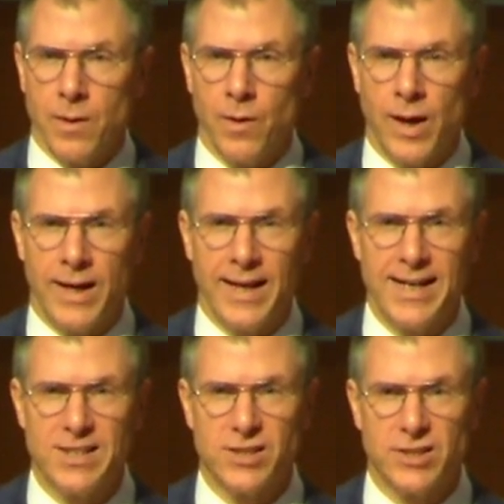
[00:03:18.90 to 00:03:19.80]
All right,
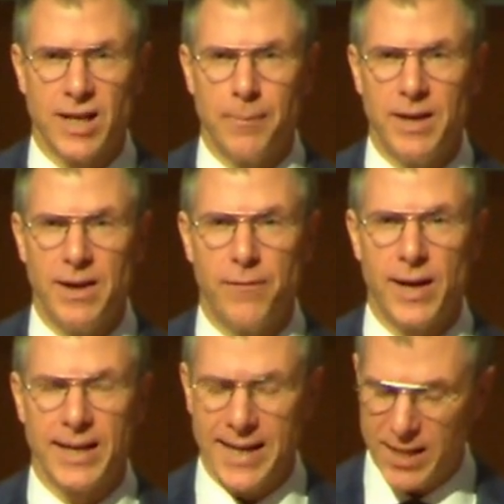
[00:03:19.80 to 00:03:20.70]
ladies and gentlemen, if I
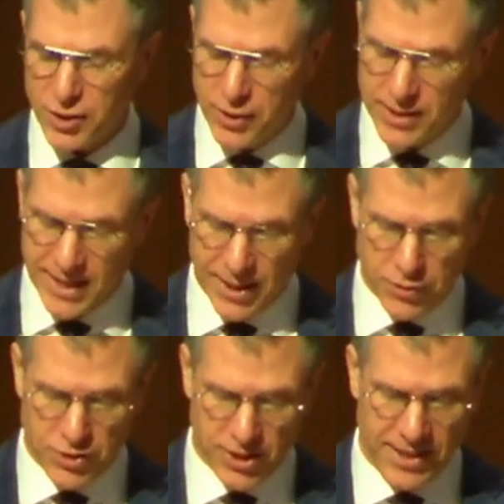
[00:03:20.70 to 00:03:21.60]
can ask you to take
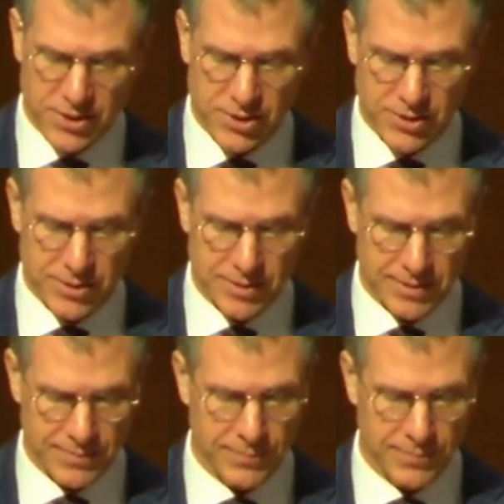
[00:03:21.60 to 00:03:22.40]
your seats.